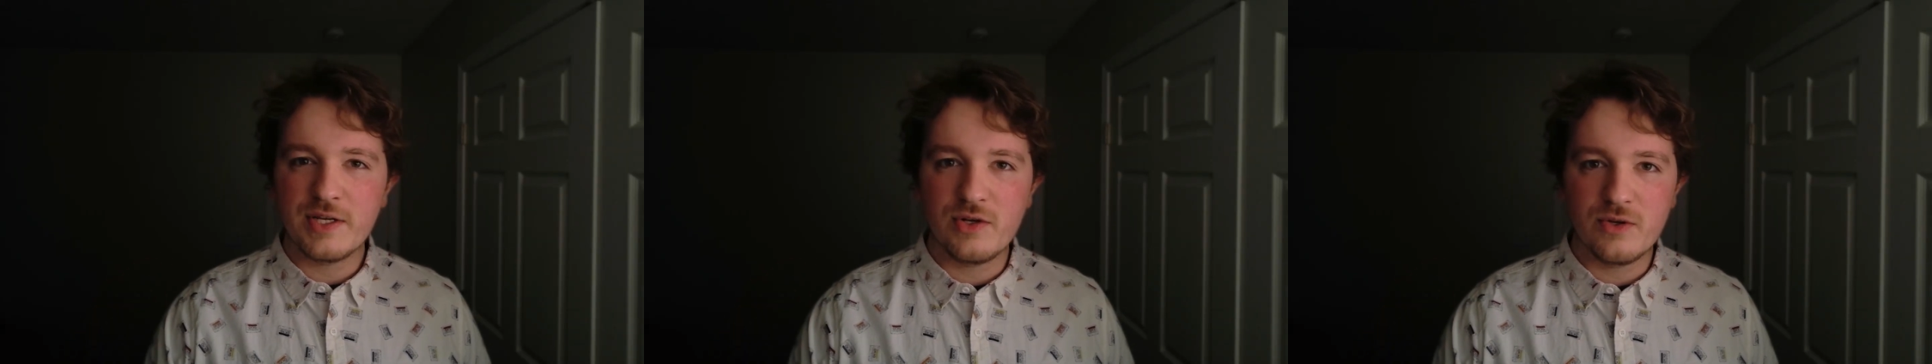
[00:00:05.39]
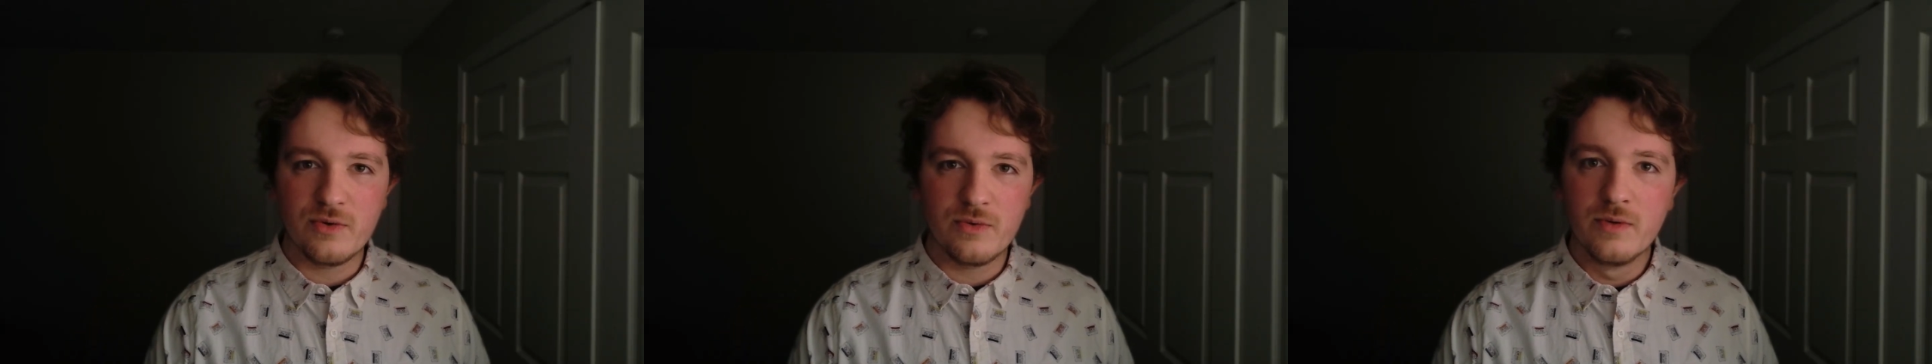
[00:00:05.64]

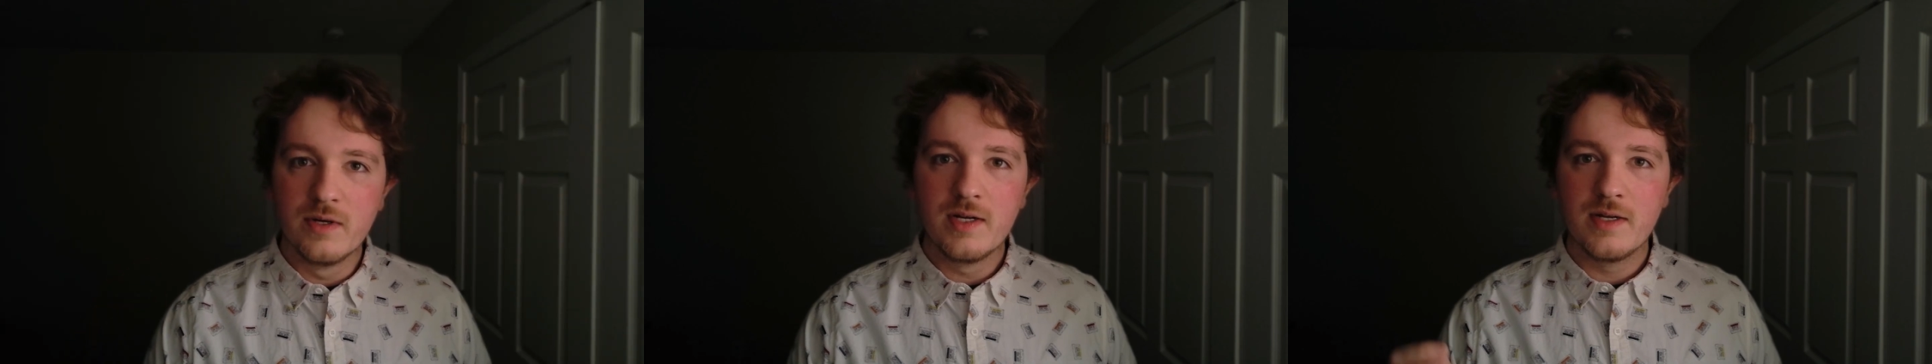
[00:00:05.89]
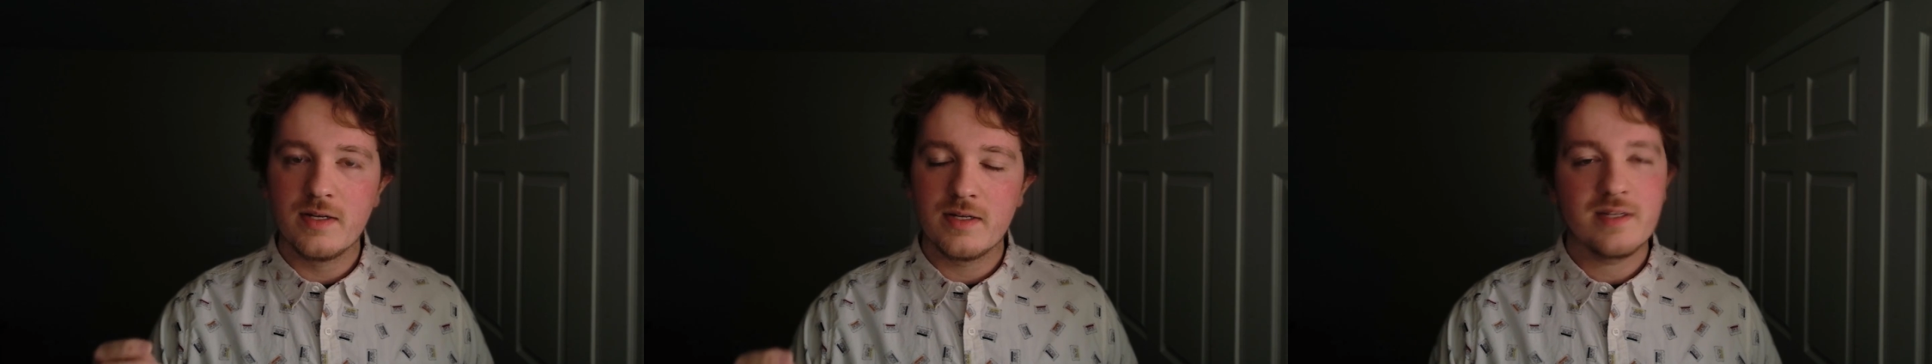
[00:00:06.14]
do,
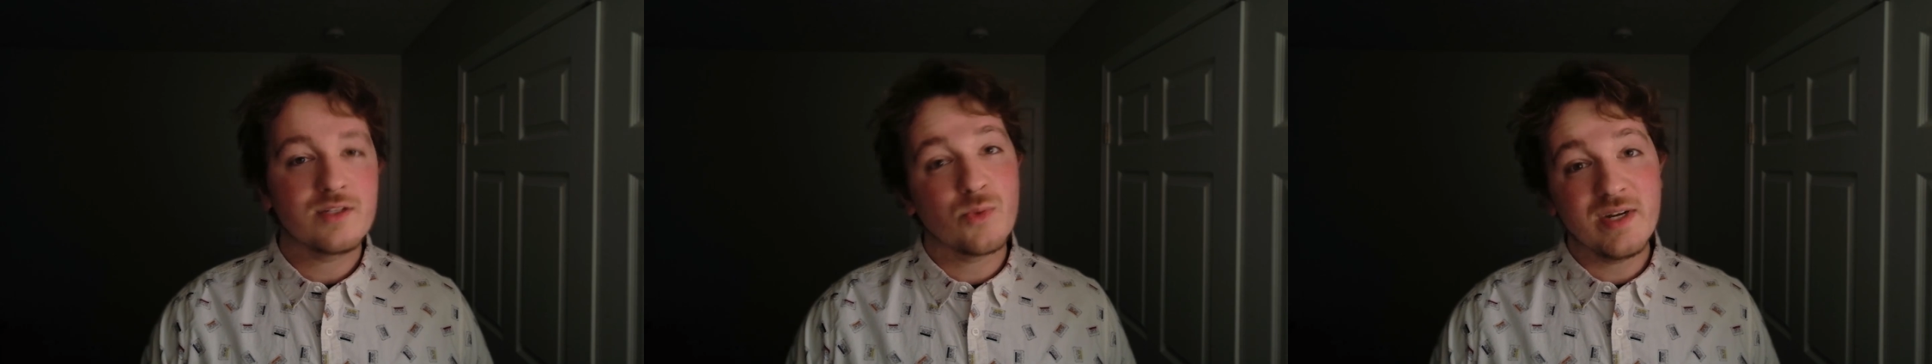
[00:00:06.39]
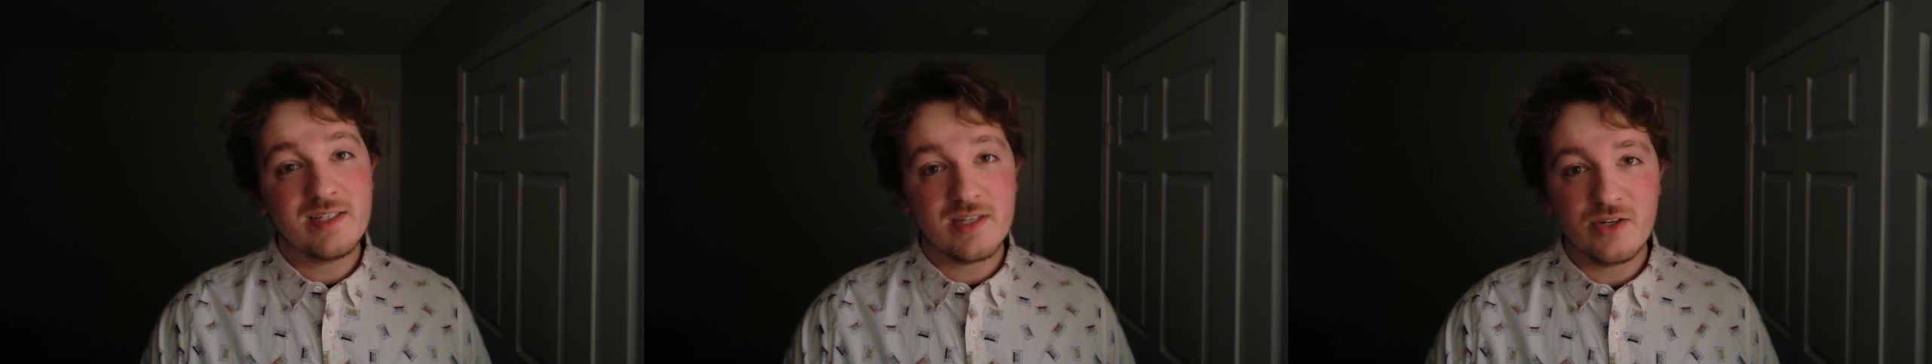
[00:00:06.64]
it's
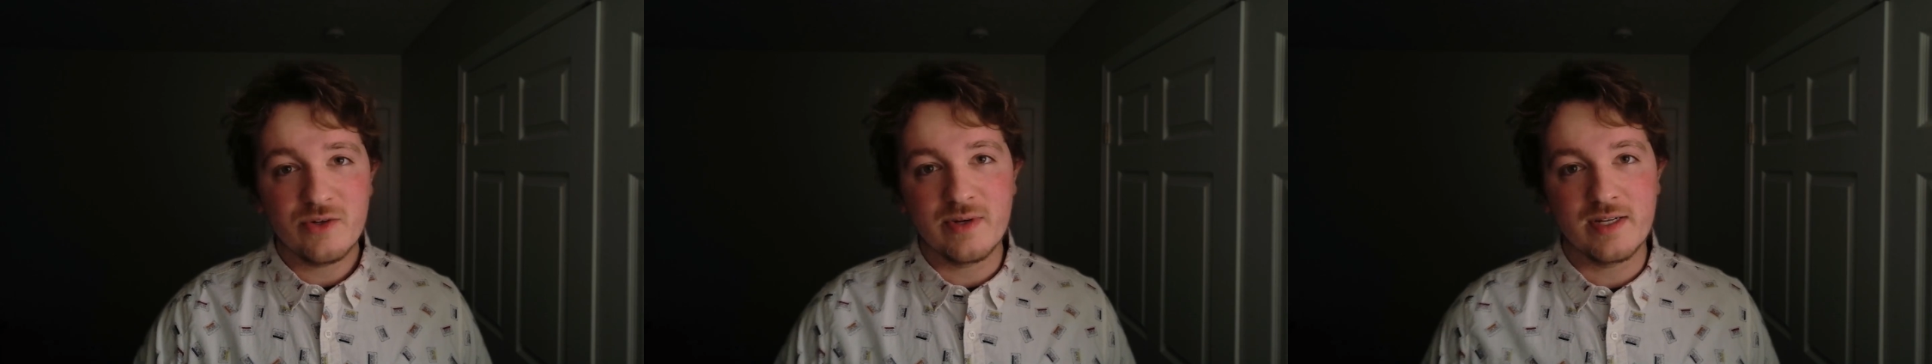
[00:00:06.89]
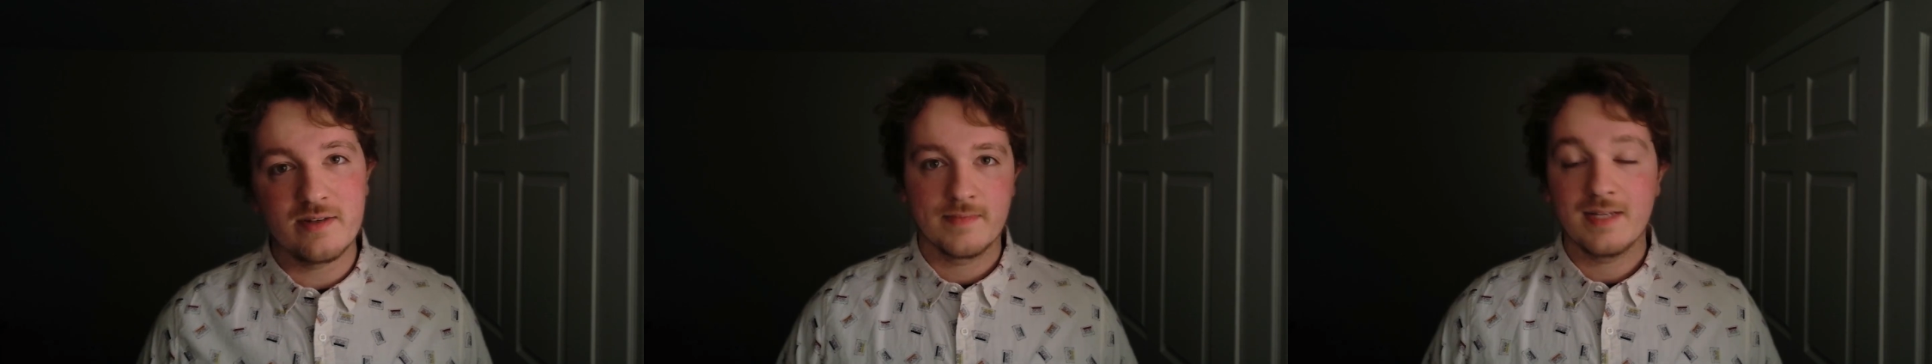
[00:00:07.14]
when to do
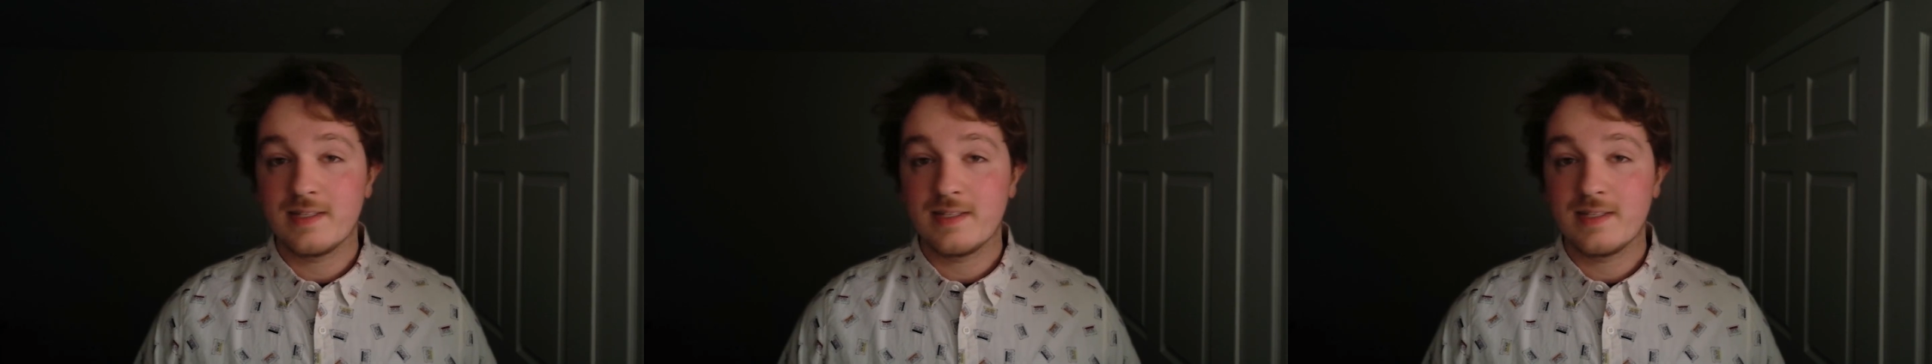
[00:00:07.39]
it.